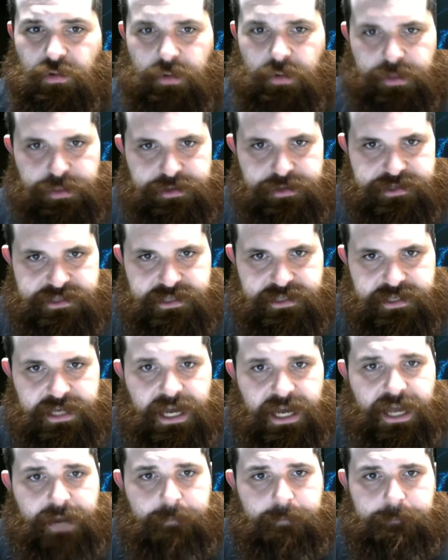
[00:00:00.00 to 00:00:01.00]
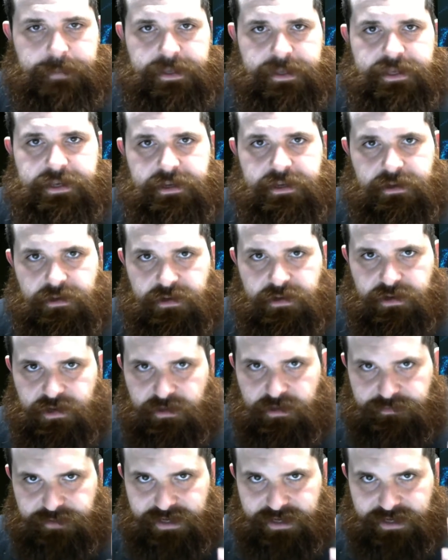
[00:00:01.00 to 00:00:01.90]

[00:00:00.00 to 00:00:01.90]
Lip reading: with just not being good enough,